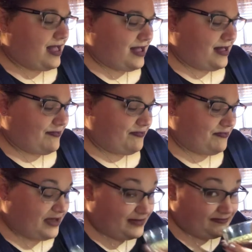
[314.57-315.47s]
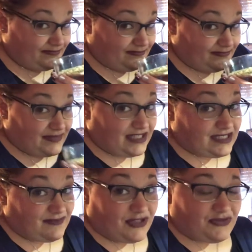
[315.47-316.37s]
But it
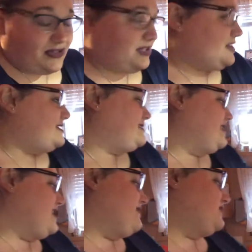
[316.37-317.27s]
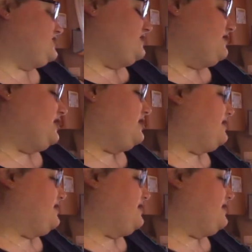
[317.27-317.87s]
smells really good. It's gonna give the soup really good